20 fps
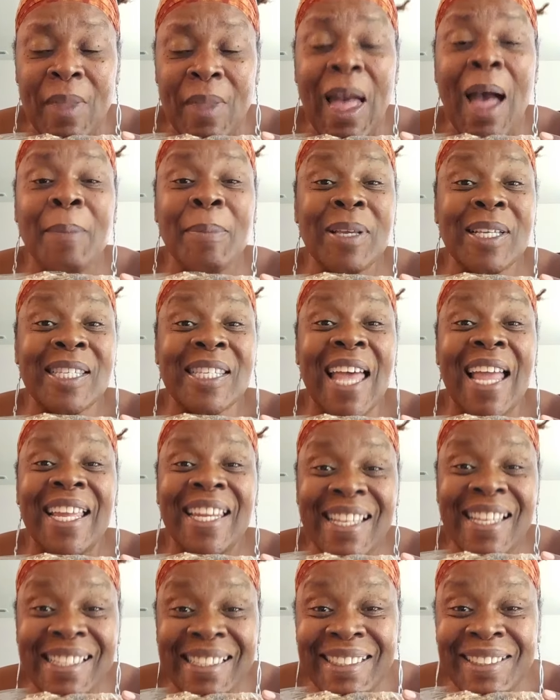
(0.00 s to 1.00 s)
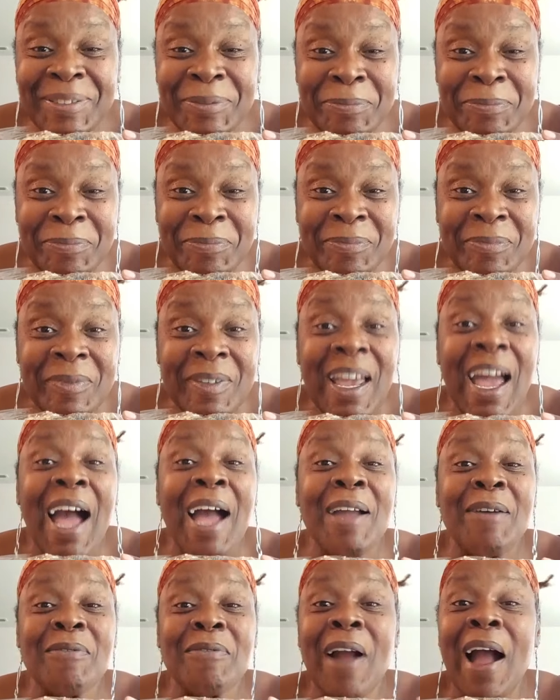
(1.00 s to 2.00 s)
I'm excited.
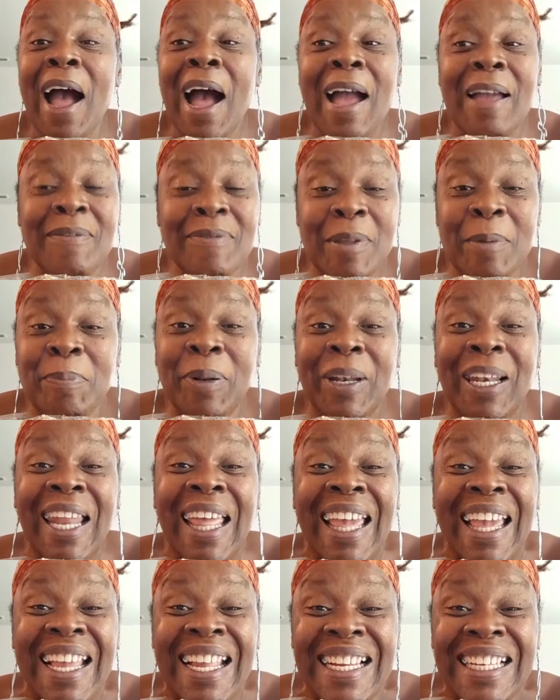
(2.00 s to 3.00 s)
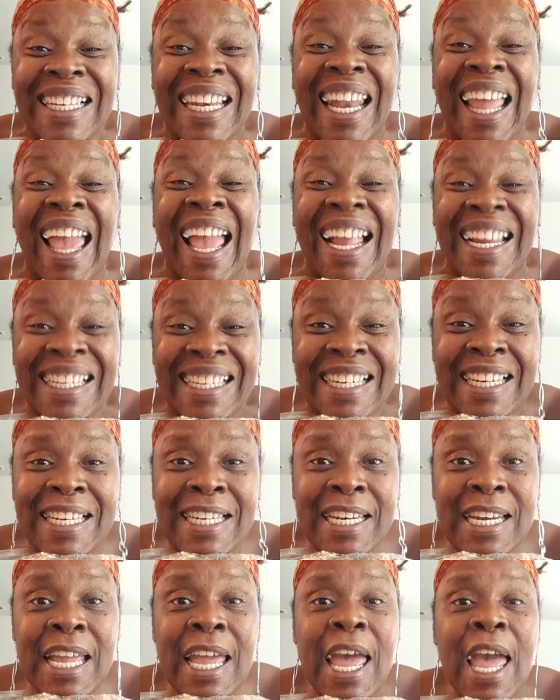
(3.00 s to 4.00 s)
I arrived, the plane
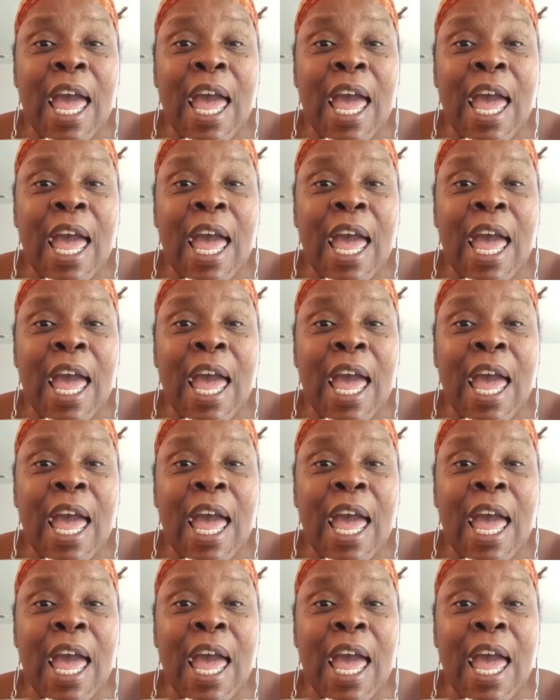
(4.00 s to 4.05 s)
landed.